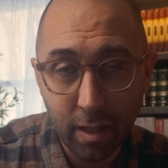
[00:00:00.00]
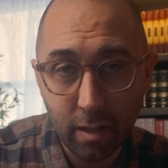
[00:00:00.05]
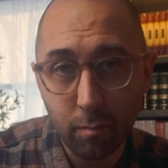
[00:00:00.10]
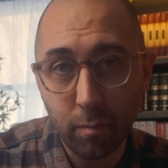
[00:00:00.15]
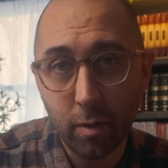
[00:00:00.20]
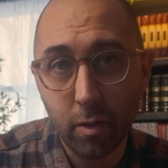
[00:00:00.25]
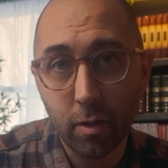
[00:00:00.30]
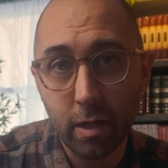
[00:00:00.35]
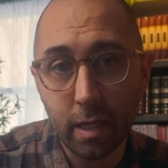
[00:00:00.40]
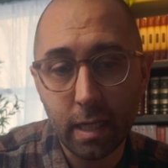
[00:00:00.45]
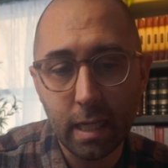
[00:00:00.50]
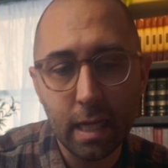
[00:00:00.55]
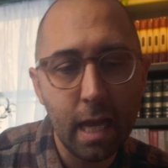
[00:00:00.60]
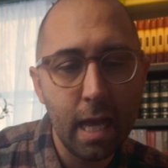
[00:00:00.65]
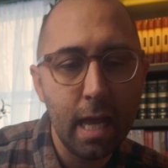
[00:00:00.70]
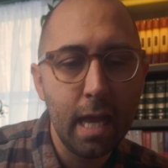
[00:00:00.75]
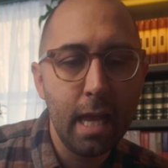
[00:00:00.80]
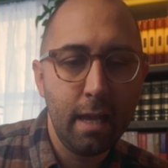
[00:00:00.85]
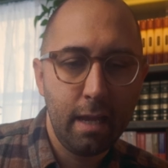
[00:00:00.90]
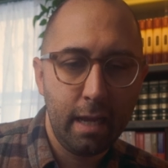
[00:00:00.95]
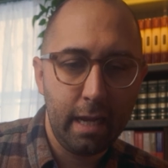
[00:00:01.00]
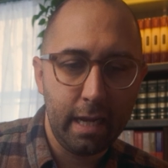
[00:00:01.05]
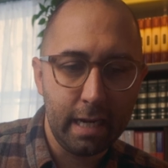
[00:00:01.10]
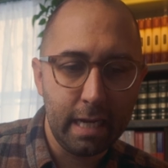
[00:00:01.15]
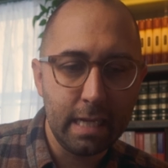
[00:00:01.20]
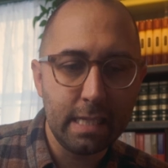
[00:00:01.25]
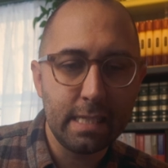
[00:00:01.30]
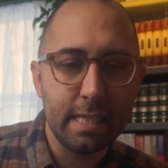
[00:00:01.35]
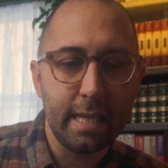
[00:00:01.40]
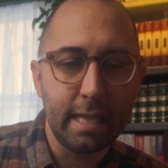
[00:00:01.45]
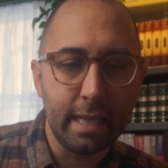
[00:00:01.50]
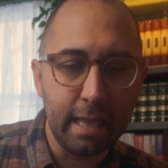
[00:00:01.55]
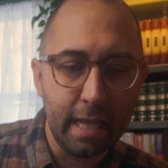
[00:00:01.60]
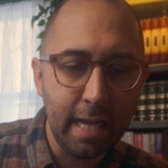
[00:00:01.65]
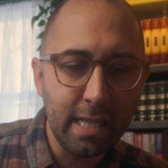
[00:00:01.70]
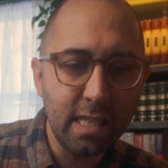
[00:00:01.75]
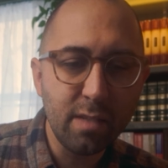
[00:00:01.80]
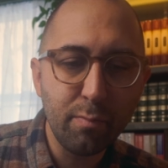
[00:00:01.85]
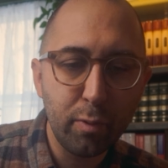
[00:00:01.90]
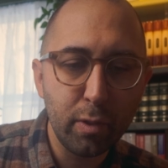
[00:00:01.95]
community, and I said,
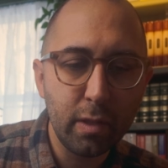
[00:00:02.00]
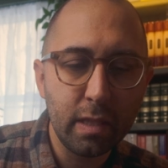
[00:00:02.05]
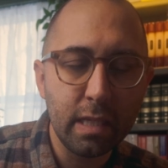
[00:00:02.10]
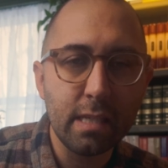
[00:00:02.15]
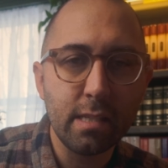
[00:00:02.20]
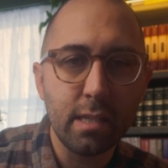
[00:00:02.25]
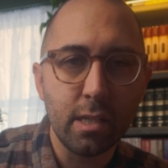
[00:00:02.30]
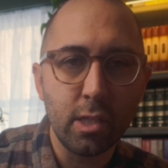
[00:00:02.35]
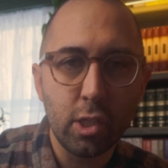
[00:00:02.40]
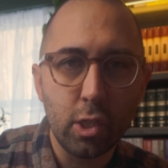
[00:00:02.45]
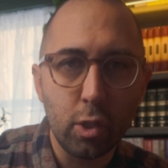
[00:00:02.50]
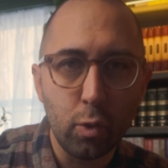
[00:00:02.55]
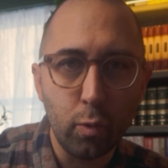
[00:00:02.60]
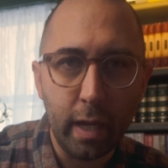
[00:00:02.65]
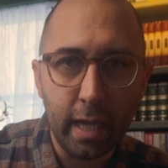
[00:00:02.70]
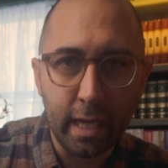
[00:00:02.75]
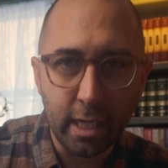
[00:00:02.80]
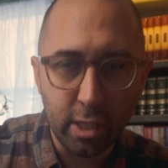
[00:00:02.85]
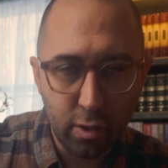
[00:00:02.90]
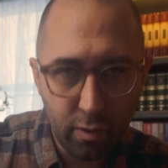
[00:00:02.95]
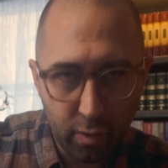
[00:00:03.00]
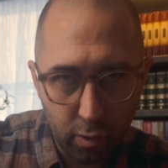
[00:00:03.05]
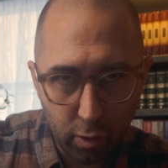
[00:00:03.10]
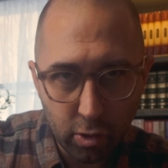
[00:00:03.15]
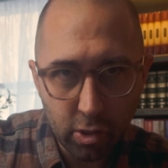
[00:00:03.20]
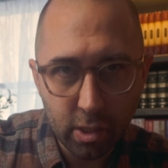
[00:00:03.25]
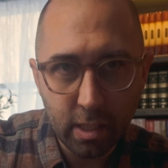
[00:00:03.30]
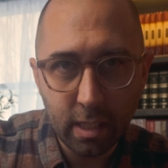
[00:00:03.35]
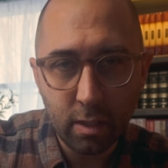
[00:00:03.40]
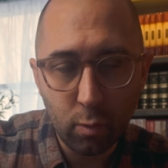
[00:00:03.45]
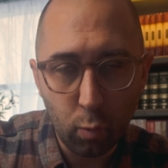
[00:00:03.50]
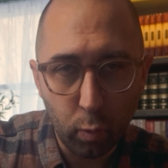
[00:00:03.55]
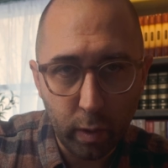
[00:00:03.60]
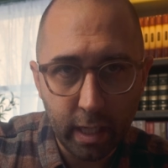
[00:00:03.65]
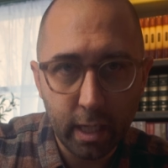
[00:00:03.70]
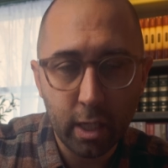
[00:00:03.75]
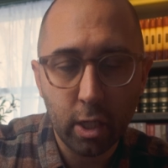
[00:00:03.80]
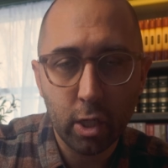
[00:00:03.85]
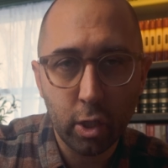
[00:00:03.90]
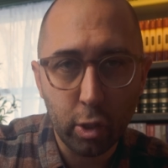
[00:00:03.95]
let's put these into a
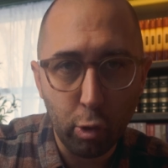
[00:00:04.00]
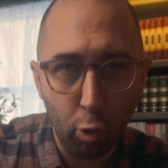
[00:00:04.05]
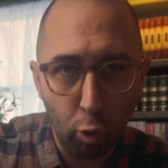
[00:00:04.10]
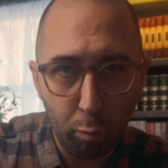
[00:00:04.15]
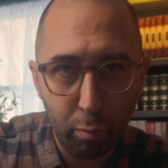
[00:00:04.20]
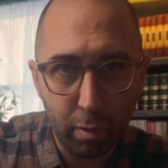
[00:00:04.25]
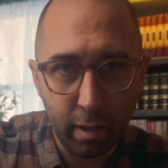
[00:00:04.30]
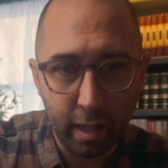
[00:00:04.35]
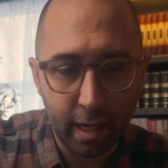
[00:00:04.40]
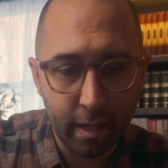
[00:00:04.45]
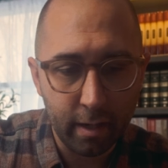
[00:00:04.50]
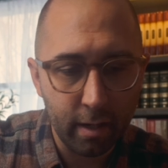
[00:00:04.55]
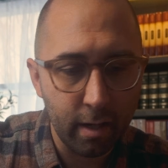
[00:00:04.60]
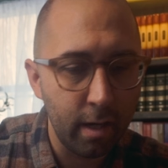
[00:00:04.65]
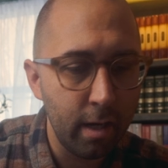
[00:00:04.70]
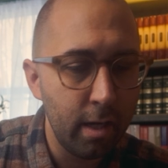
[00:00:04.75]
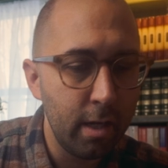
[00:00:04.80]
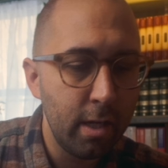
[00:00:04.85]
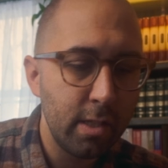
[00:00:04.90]
13-week goal planner.